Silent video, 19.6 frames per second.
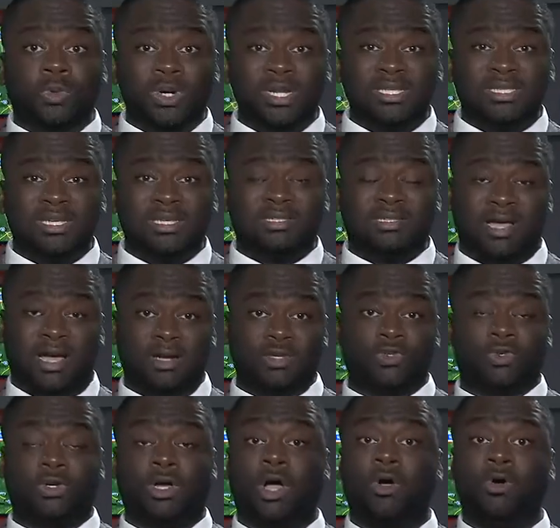
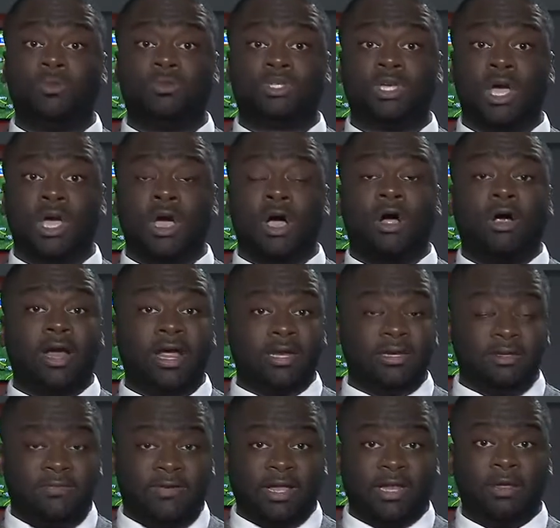2,600 homes are in
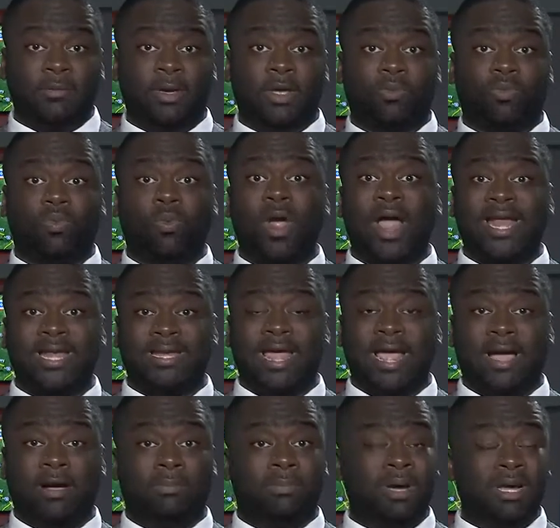development right
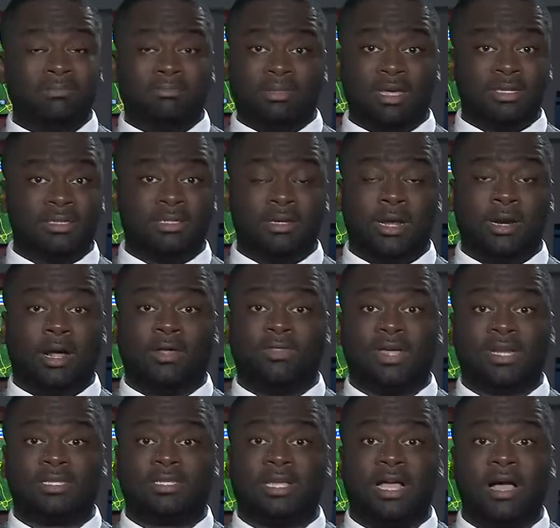now, but that's not all
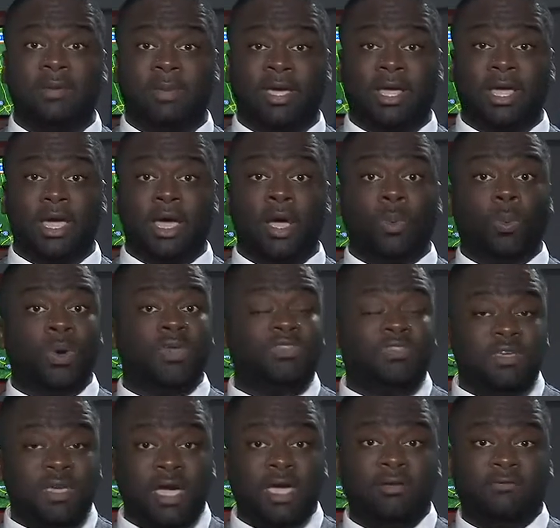that's coming. With
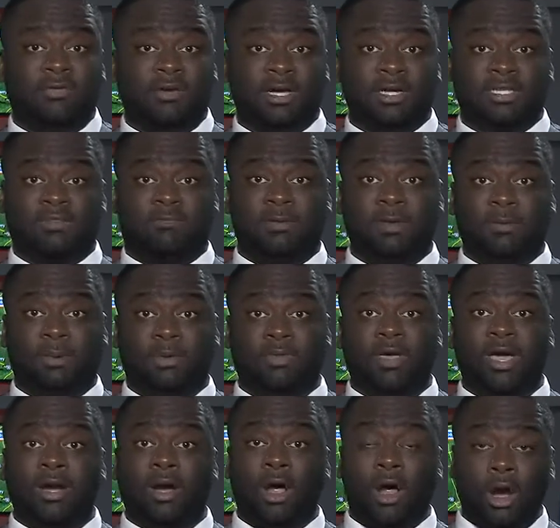the influx of people
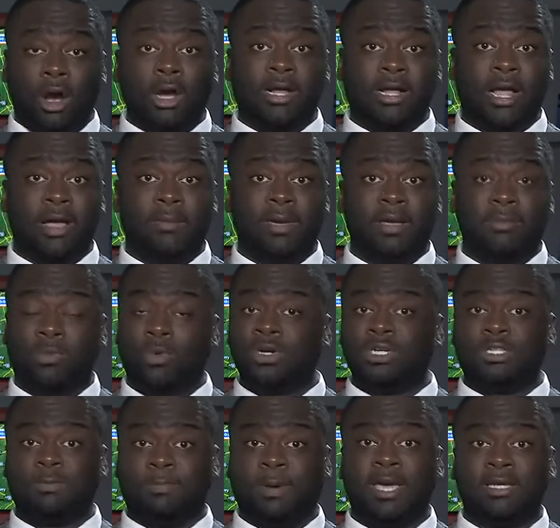that are coming, more
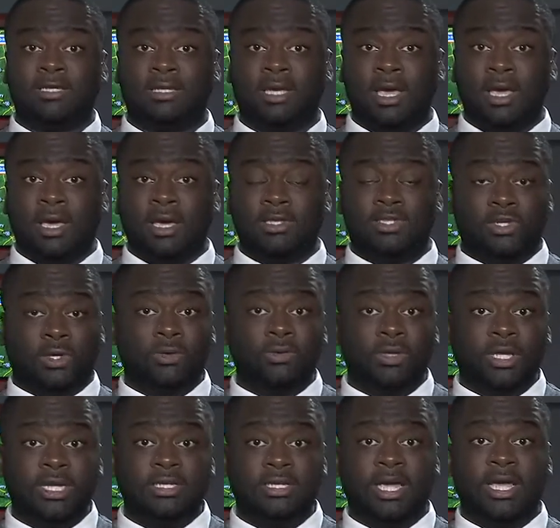space is
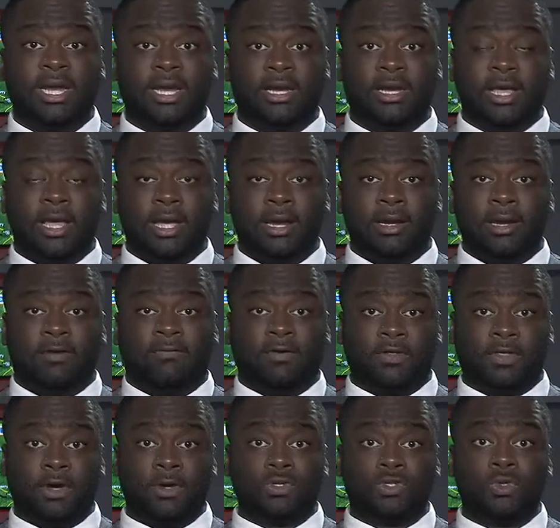certainly needed. Now,
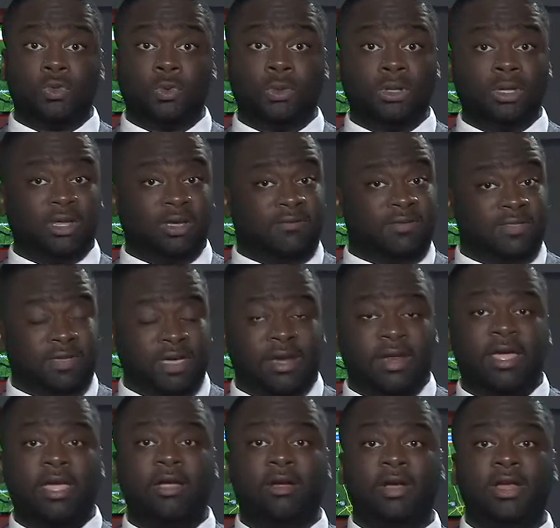for those who live in
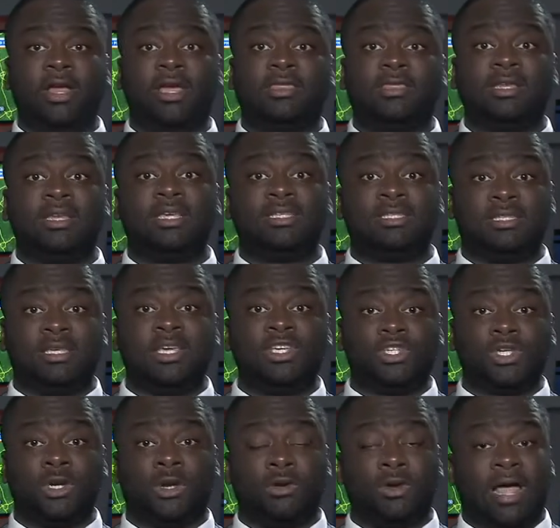that area, the
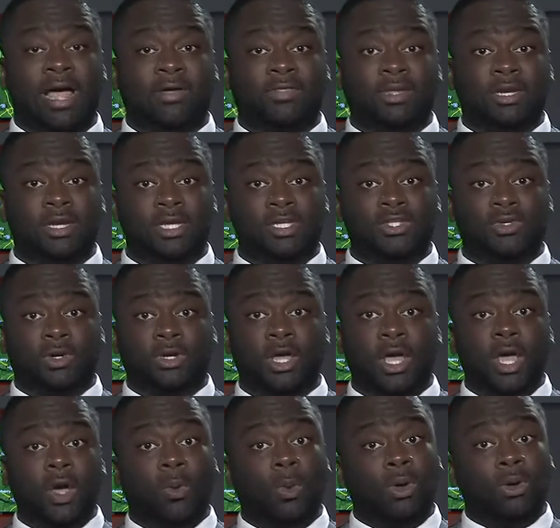decision on how the district
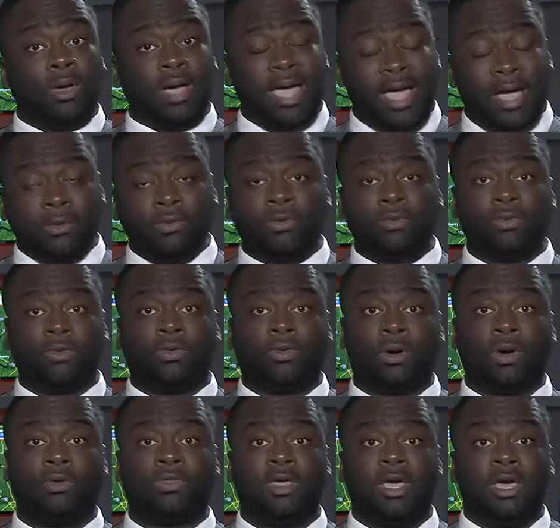will handle the
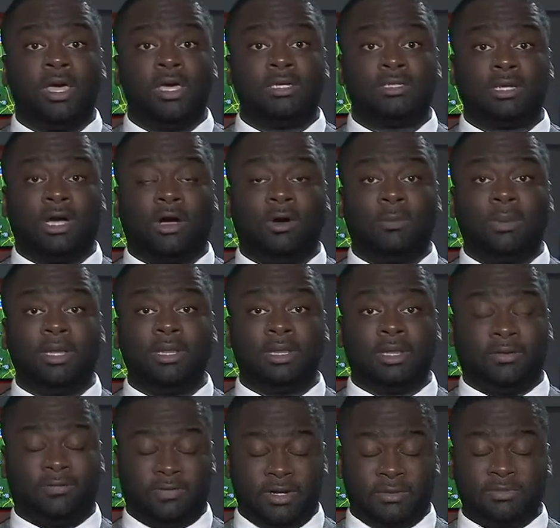growth is all but
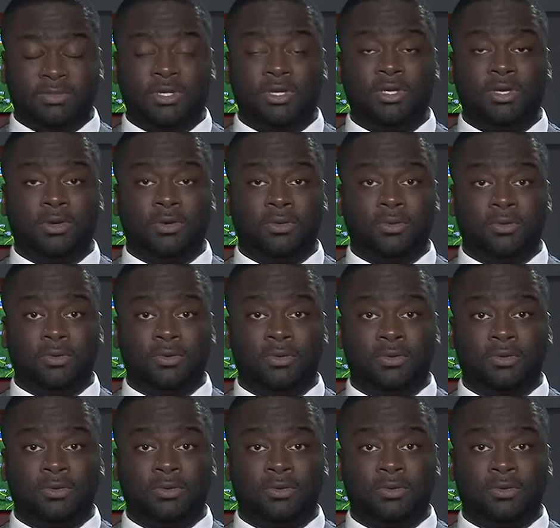left up to you.